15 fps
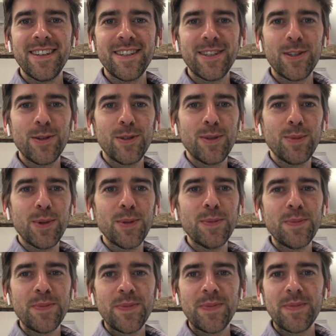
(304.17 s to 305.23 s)
suitable,
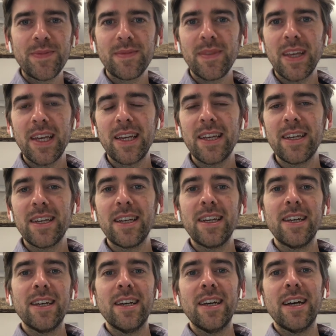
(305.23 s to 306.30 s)

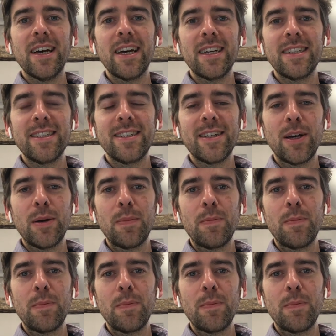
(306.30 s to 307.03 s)
and